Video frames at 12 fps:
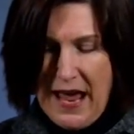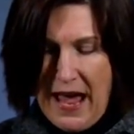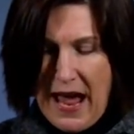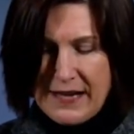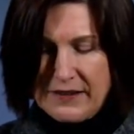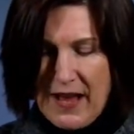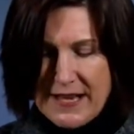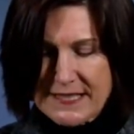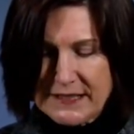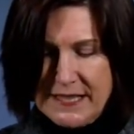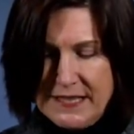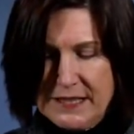And
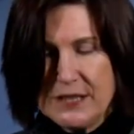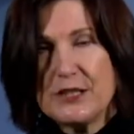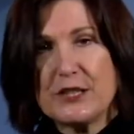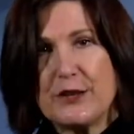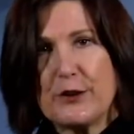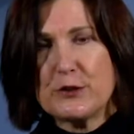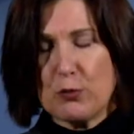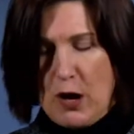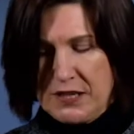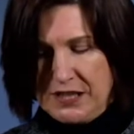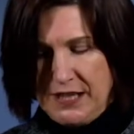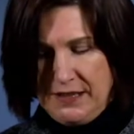lastly, to those
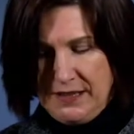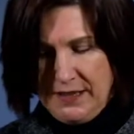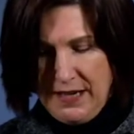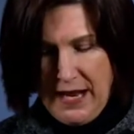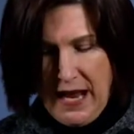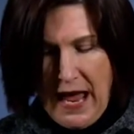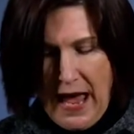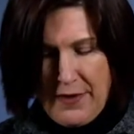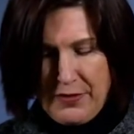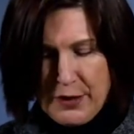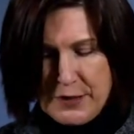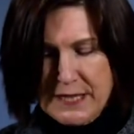watching,
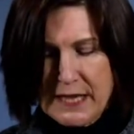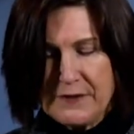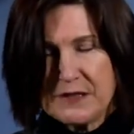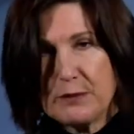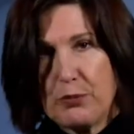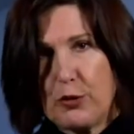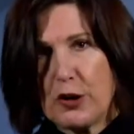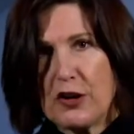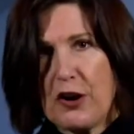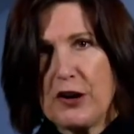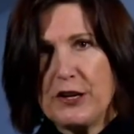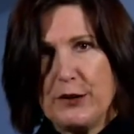and those that have supported
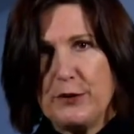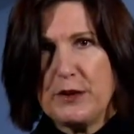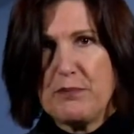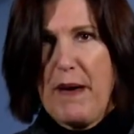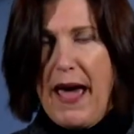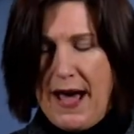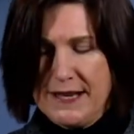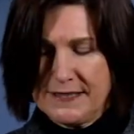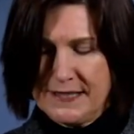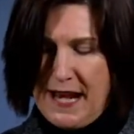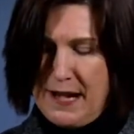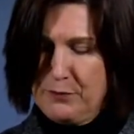our youth,
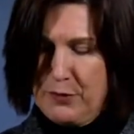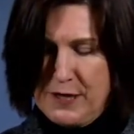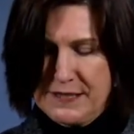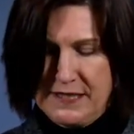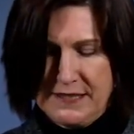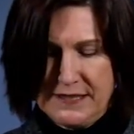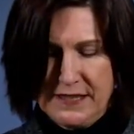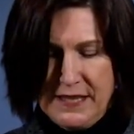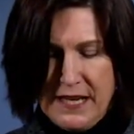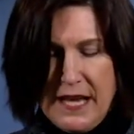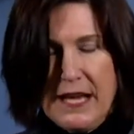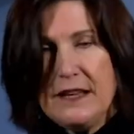past and present,
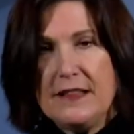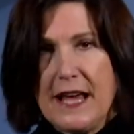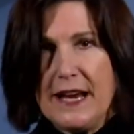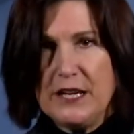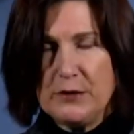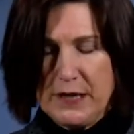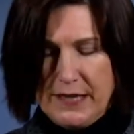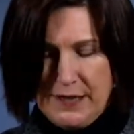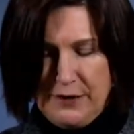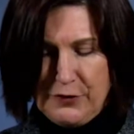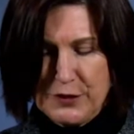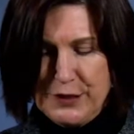thank you
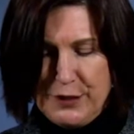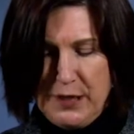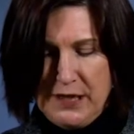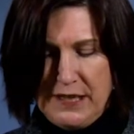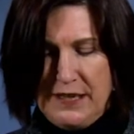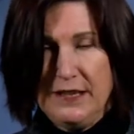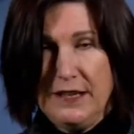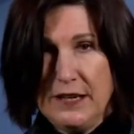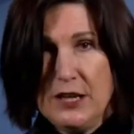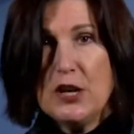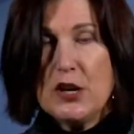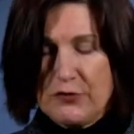again for tuning in,
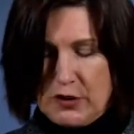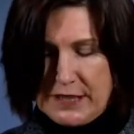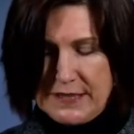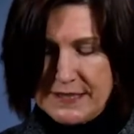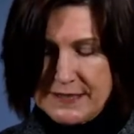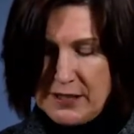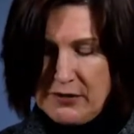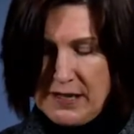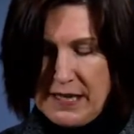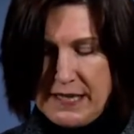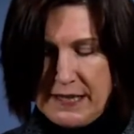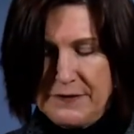for considering
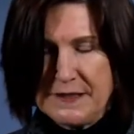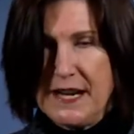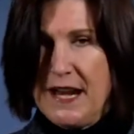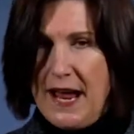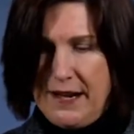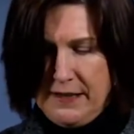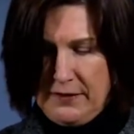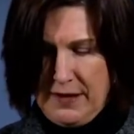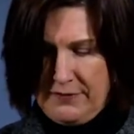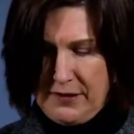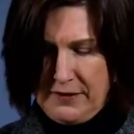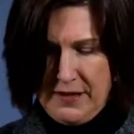a gift at any
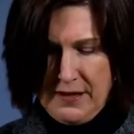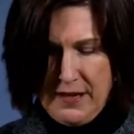level,